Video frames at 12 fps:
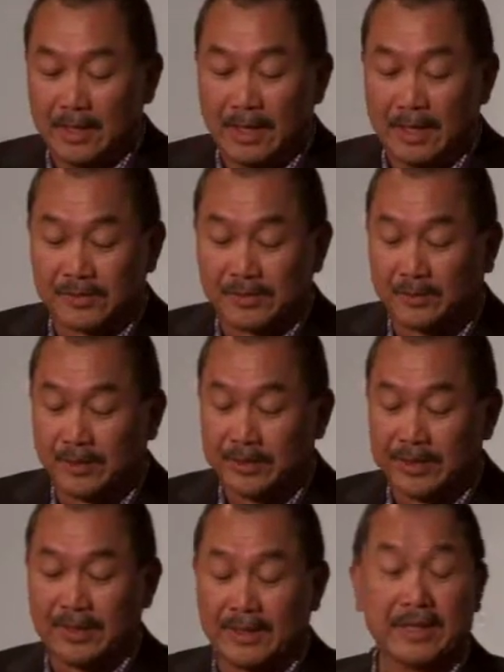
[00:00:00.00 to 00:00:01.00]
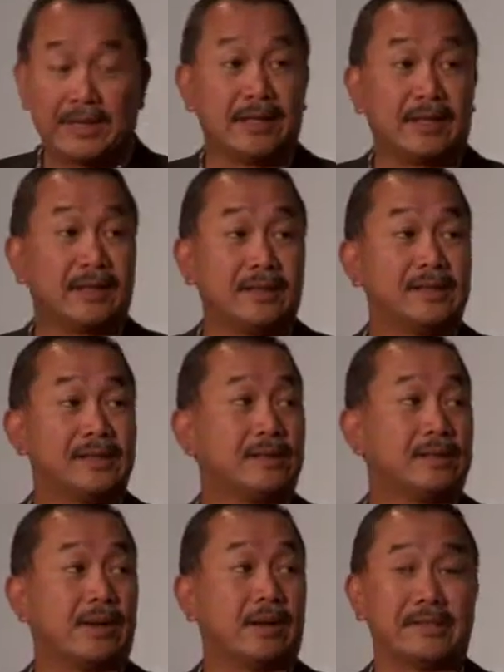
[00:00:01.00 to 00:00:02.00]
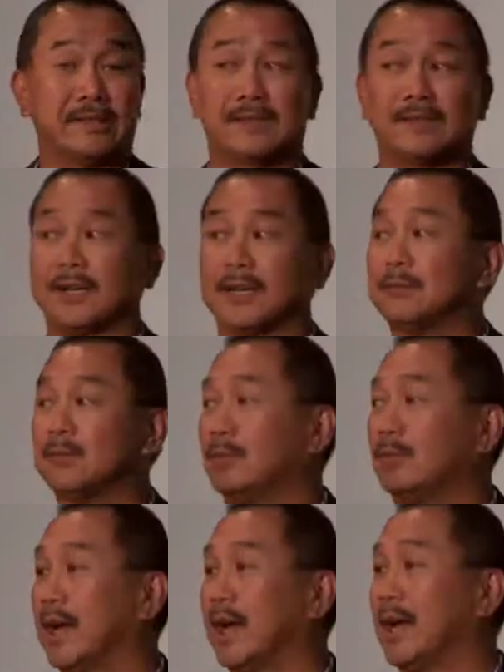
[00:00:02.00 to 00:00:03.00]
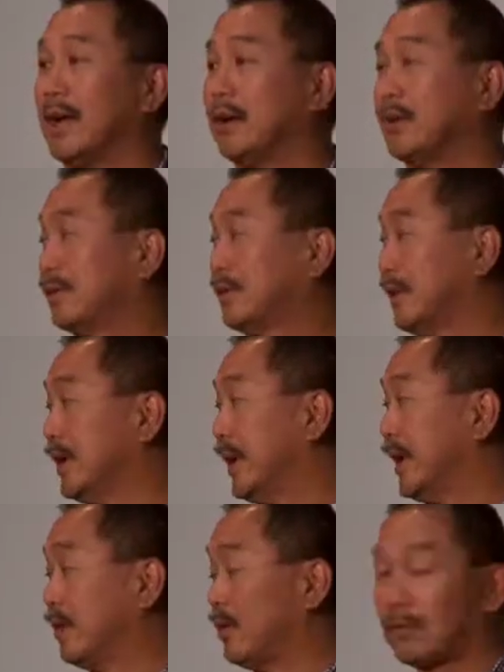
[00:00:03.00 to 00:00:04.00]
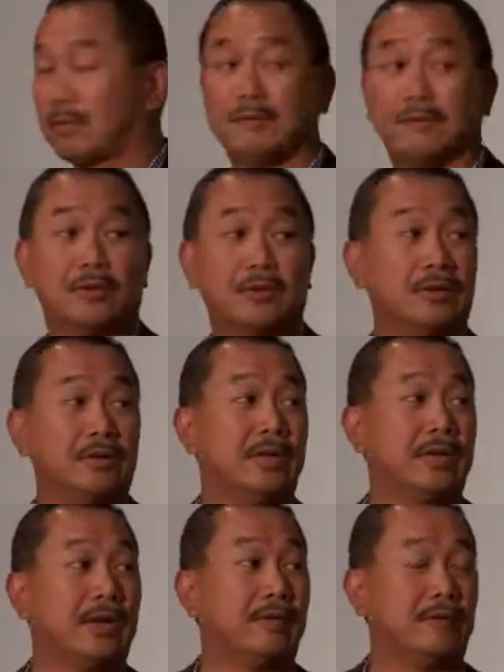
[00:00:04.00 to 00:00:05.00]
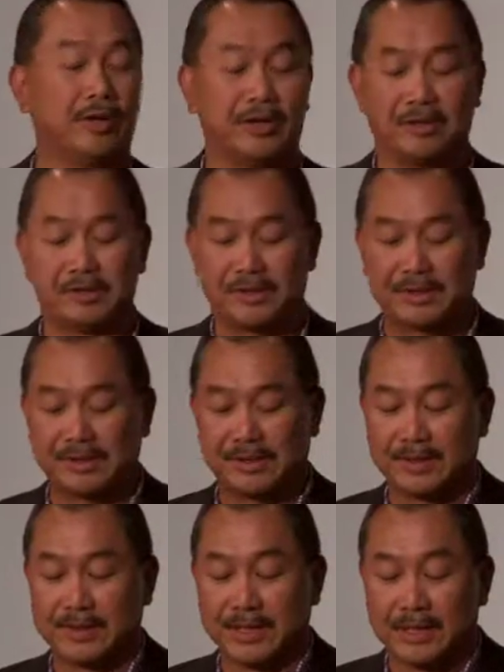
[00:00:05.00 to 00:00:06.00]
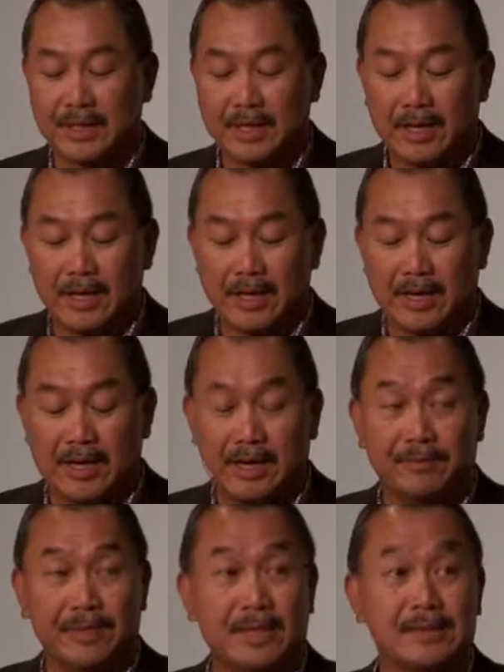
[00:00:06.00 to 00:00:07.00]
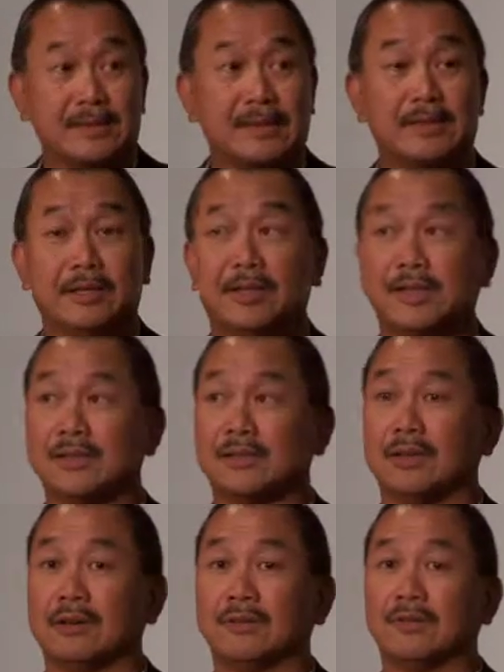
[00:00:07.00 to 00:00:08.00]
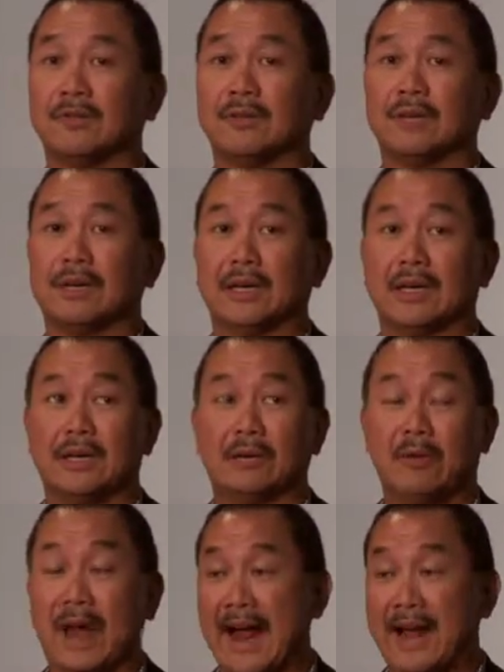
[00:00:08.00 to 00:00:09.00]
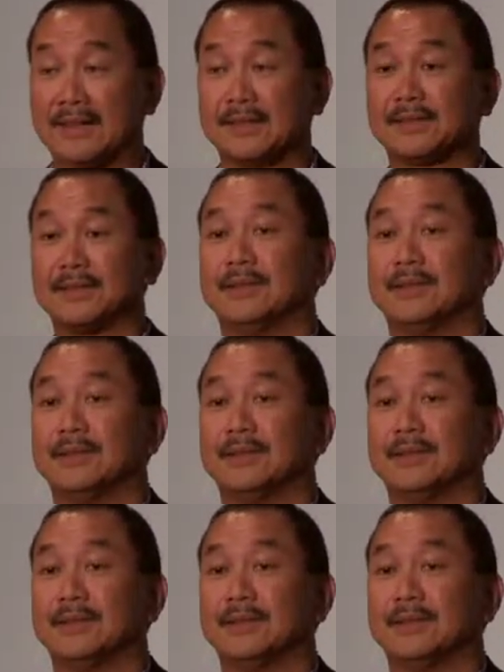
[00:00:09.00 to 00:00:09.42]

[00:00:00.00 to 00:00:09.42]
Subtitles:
So we really think that this is a sustainable way of creating local food and very nutritiously. It's a series of racks